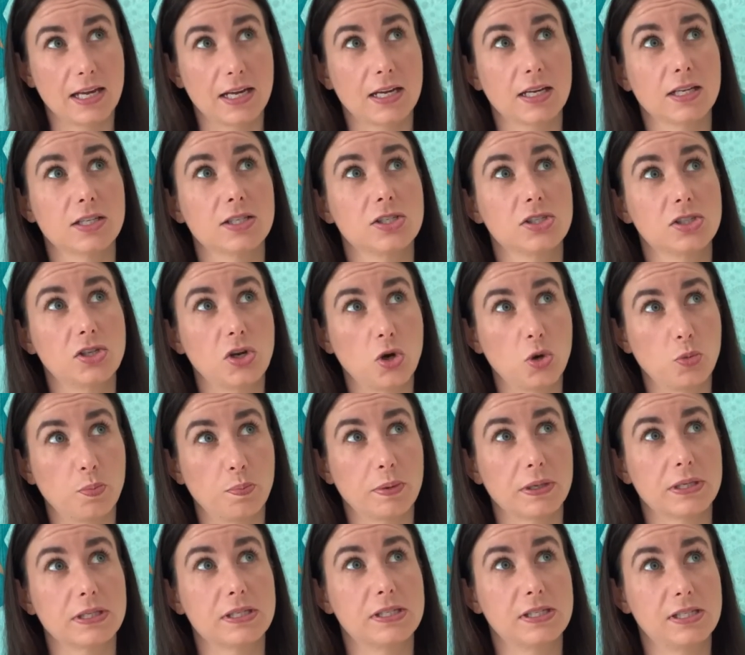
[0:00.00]

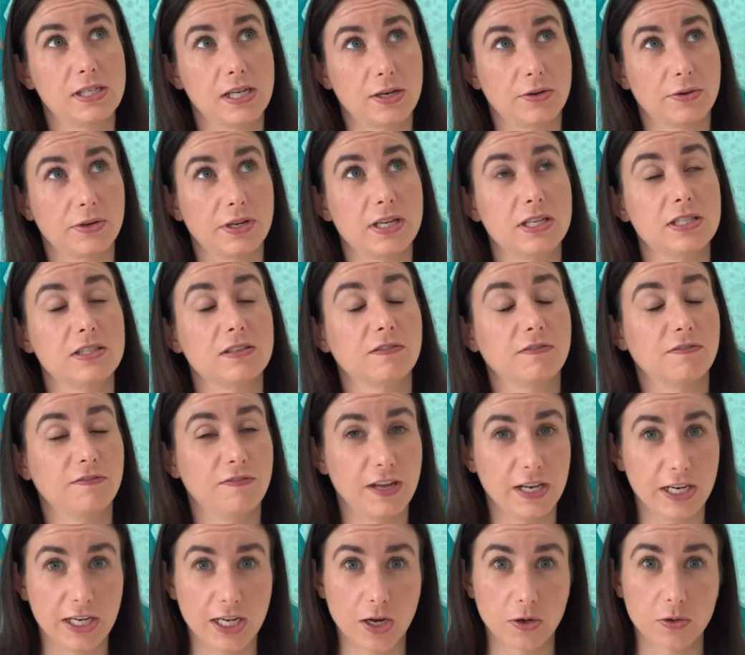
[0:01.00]
Soap Series
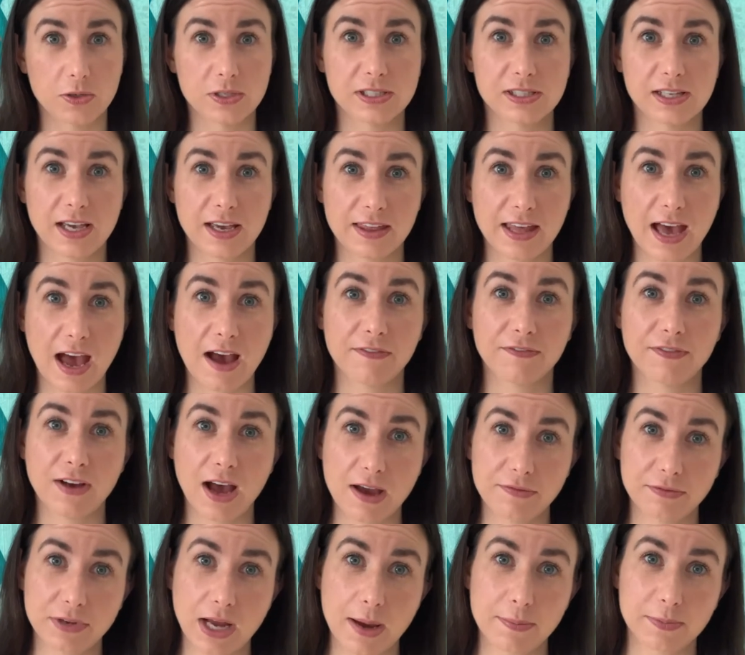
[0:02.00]
video, say that
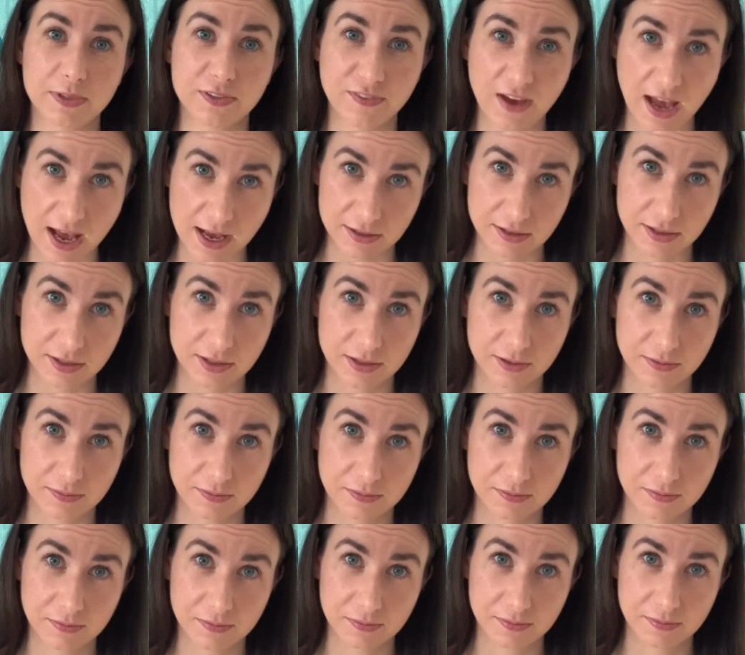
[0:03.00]
5 times fast.
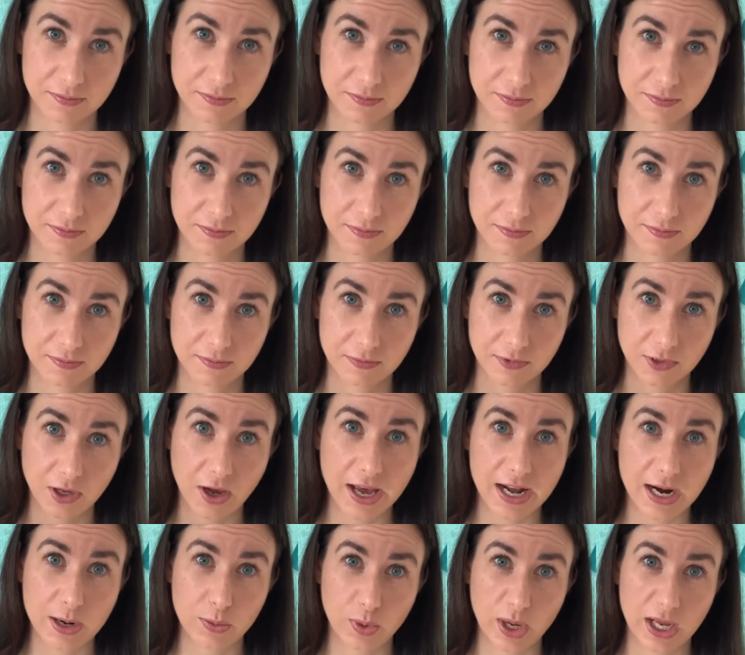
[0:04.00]
Go
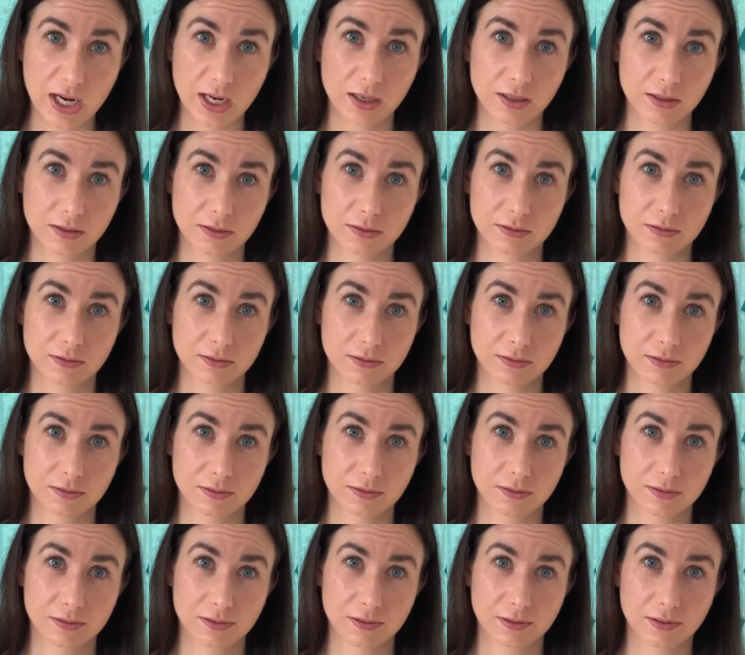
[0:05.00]
ahead, I'm waiting.
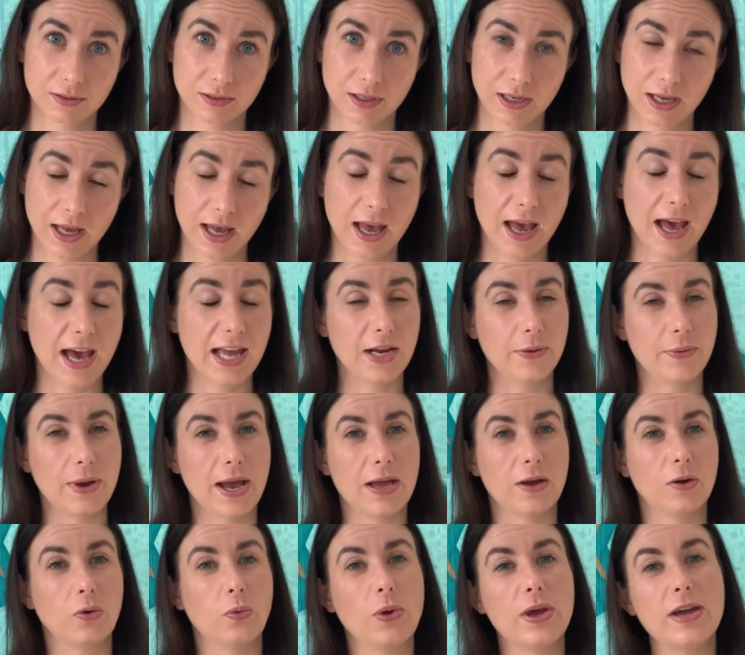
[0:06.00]

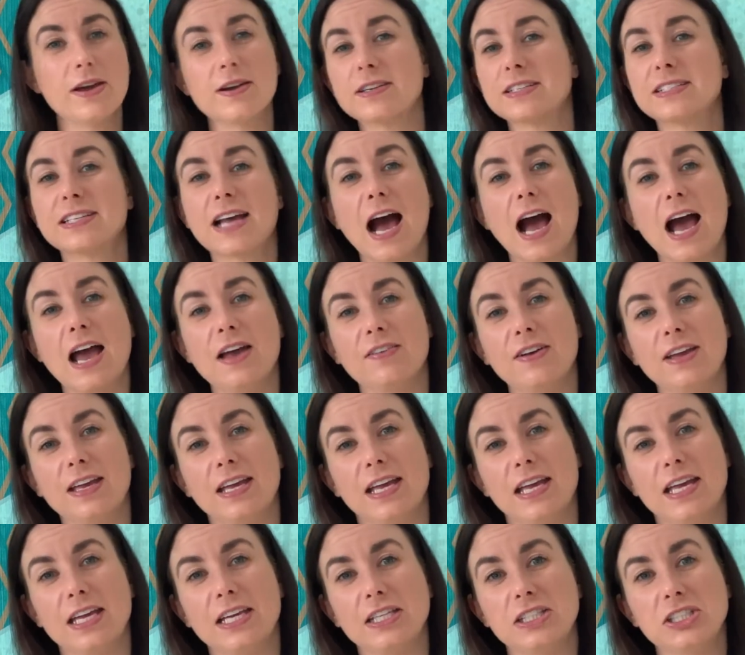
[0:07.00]
Anyway, we are
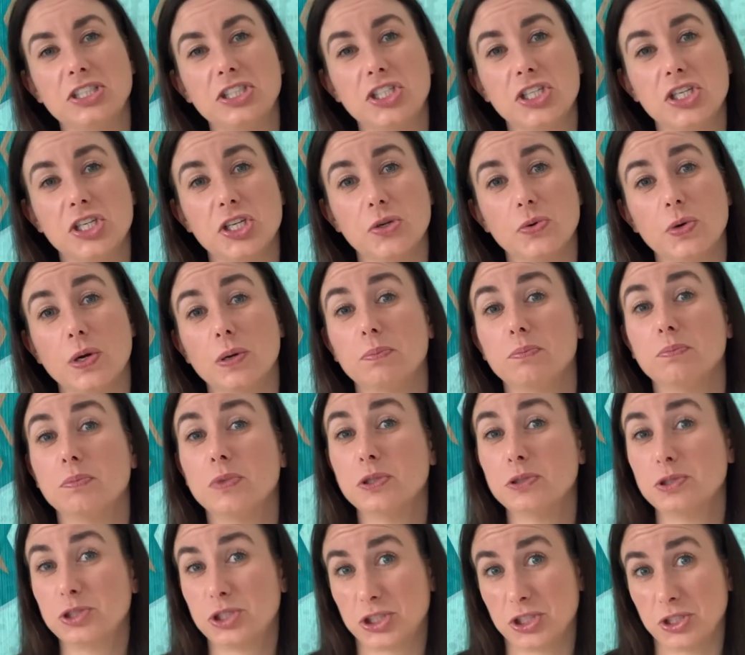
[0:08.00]
diving into
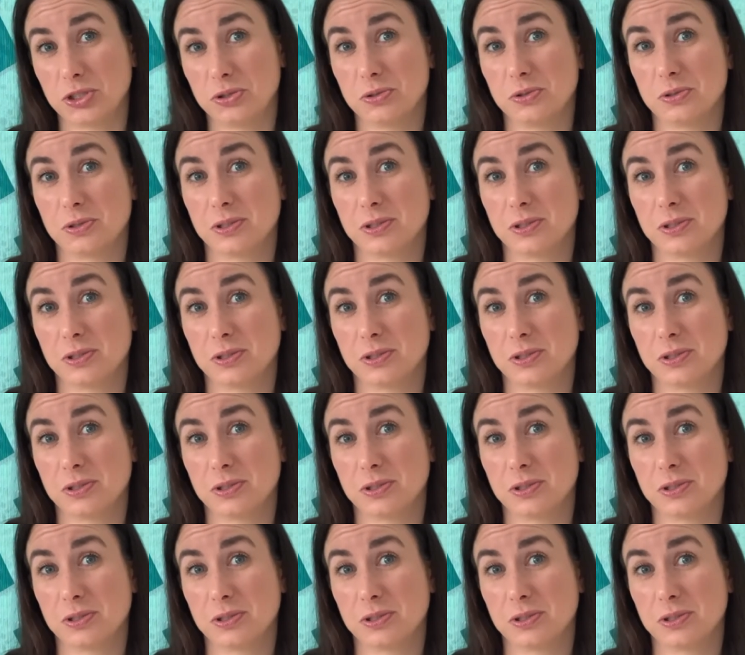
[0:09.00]
Mushu,